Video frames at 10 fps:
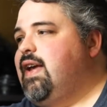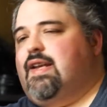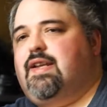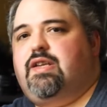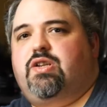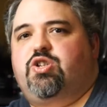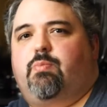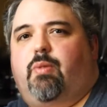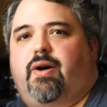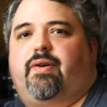And then there's your
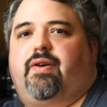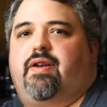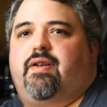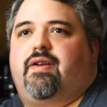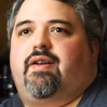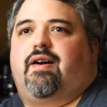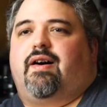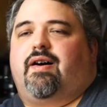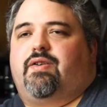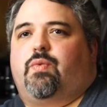modern
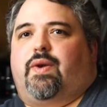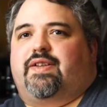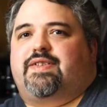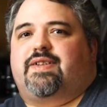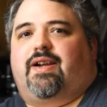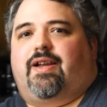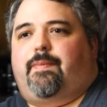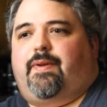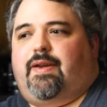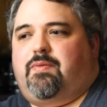New England Style
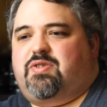IPA,